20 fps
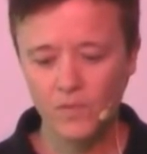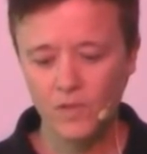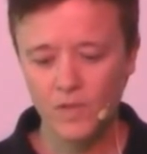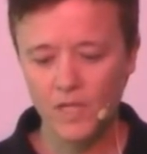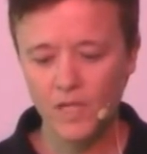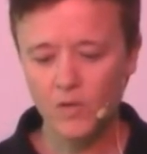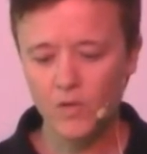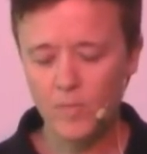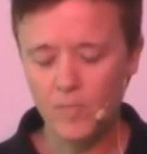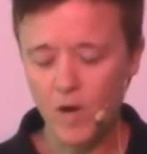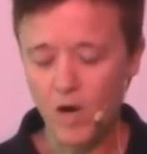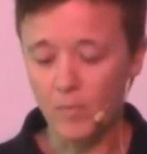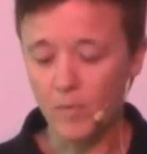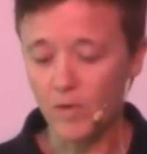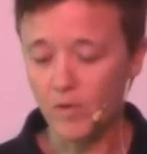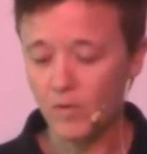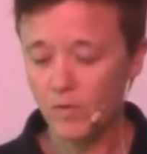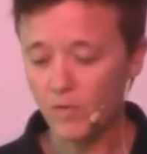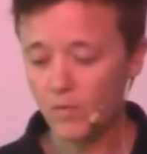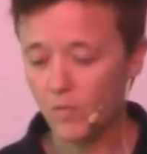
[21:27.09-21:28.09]
Henry
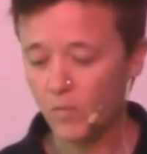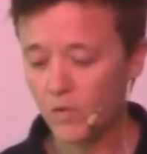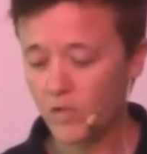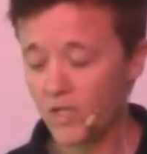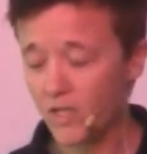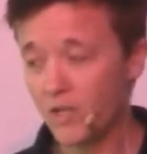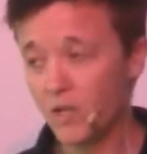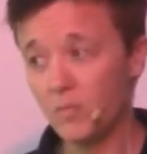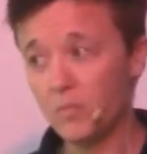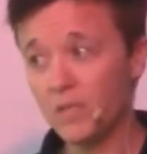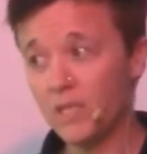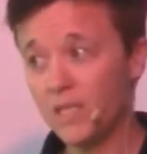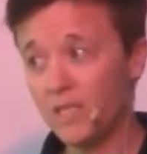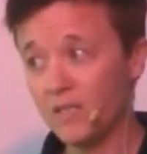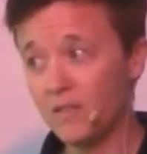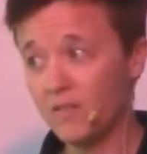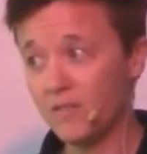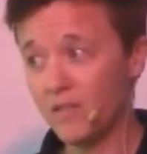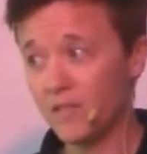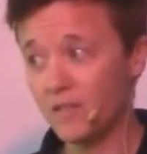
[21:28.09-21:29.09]
Palmer, which I don't
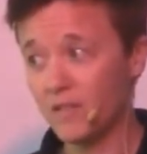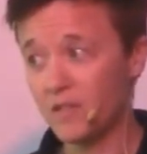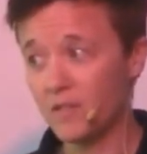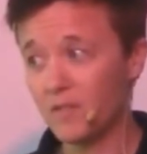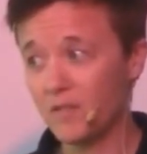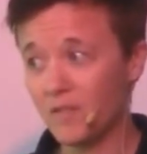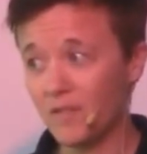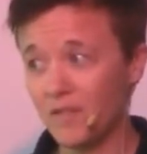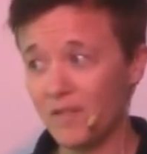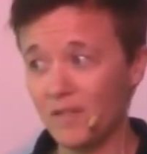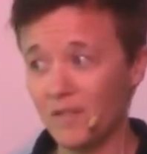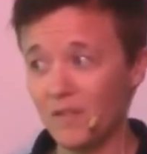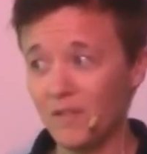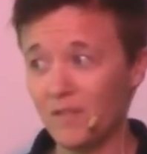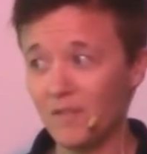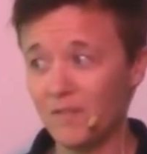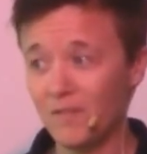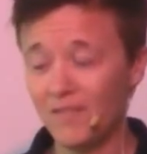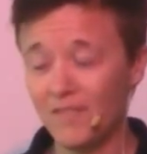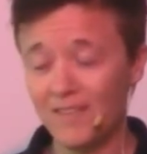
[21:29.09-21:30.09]
believe is
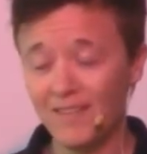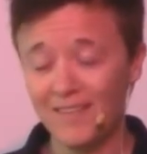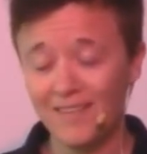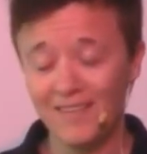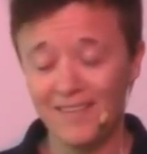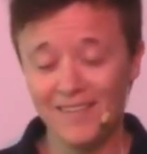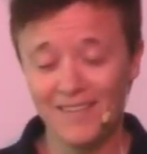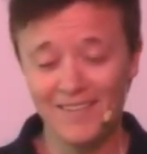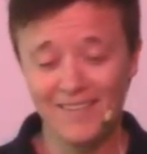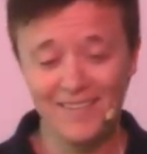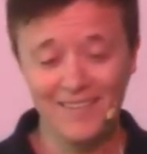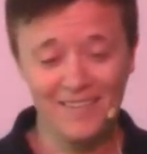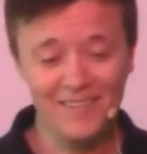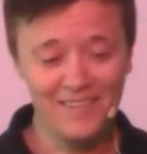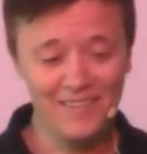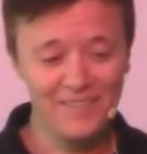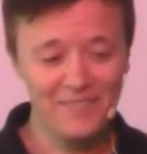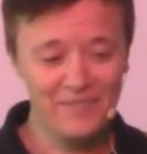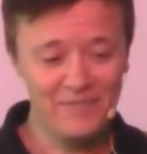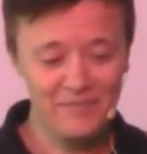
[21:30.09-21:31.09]
uh,
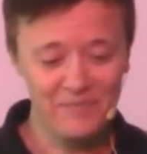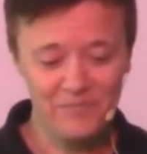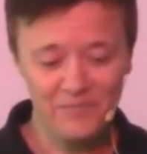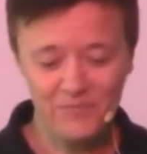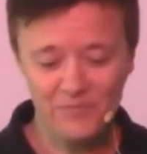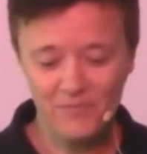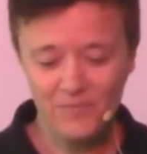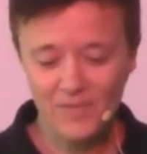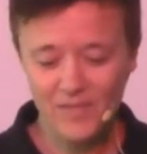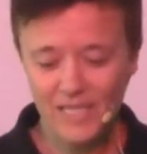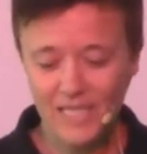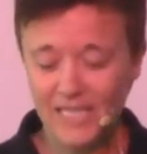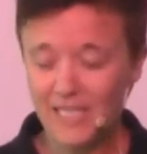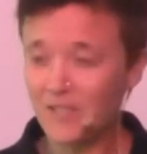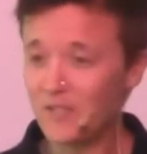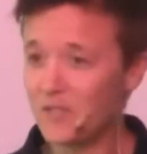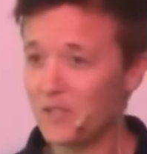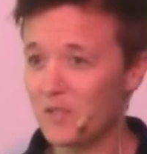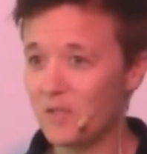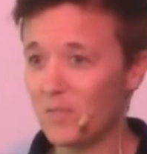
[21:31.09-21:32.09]
uh,
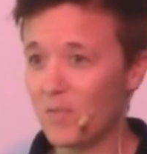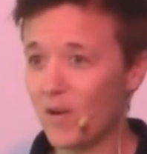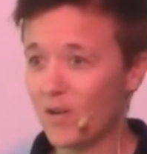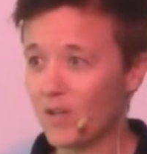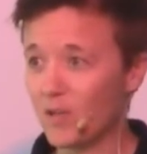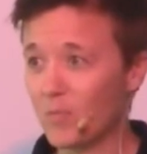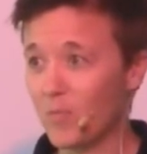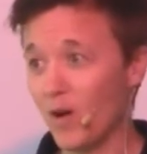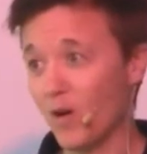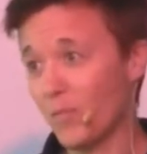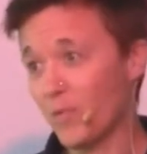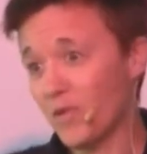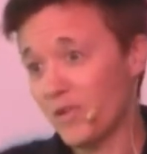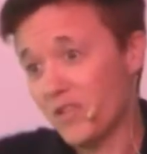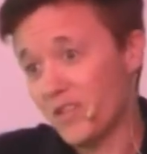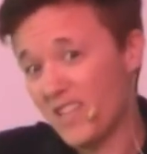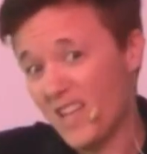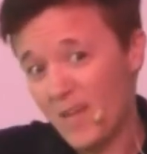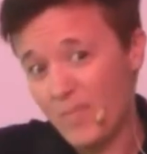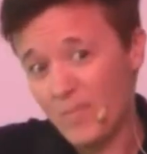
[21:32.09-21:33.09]
kin to Parker Palmer,
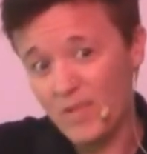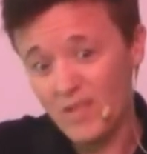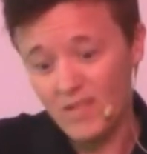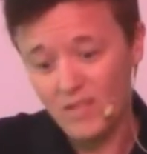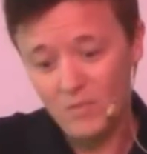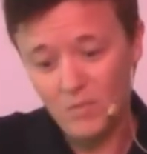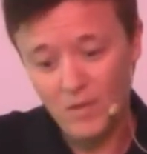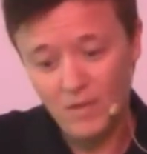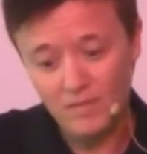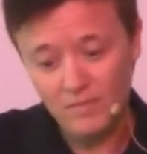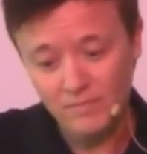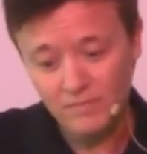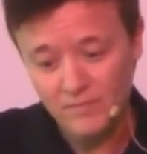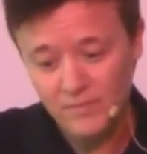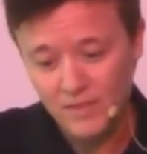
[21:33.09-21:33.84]
it just happened this way,